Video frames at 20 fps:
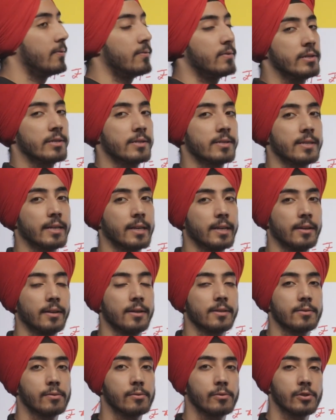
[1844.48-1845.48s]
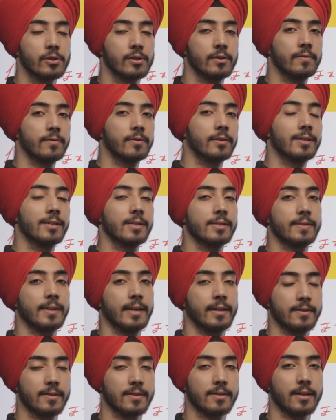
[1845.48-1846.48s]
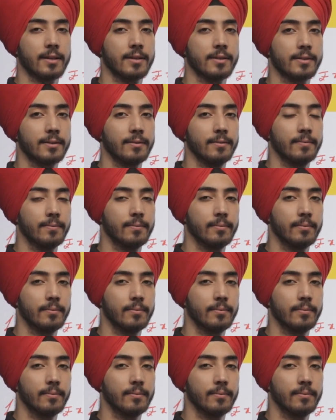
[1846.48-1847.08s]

which is second last question for this exercise.